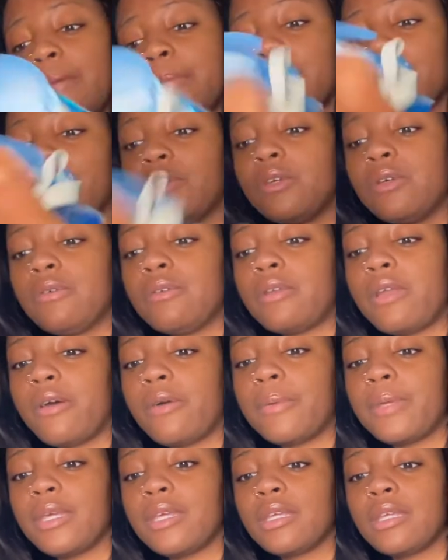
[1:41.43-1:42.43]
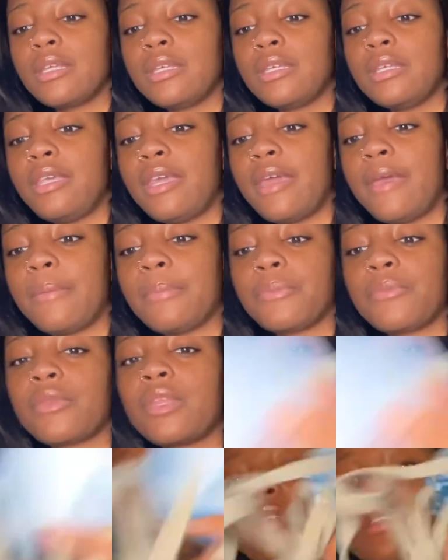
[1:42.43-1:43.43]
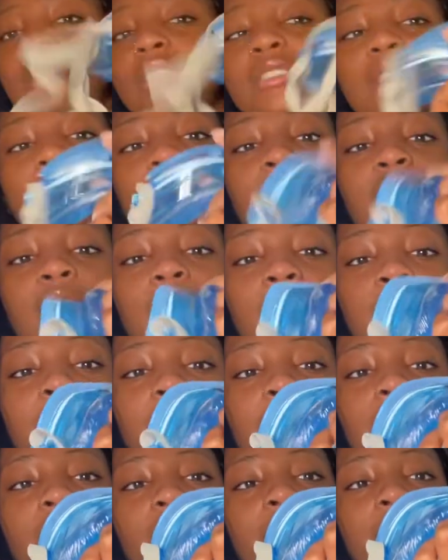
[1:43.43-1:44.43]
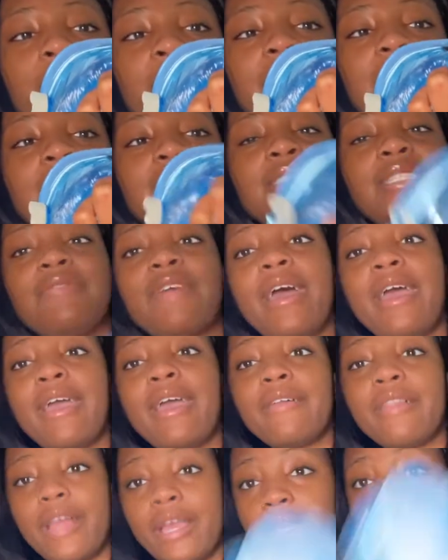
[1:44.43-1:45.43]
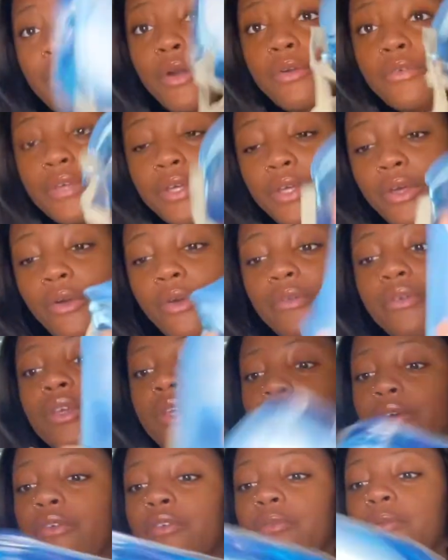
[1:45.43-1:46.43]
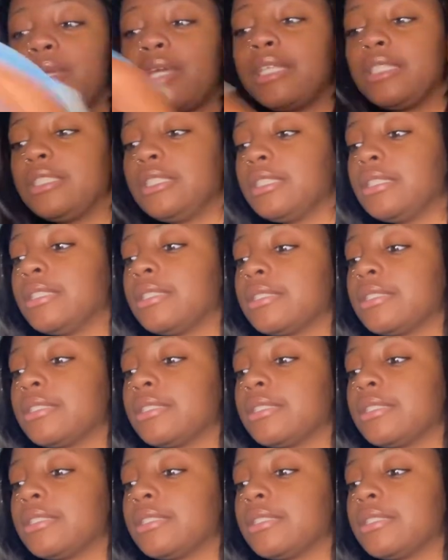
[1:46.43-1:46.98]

perfume though, but yeah. This is an info mask if I have like COVID patient.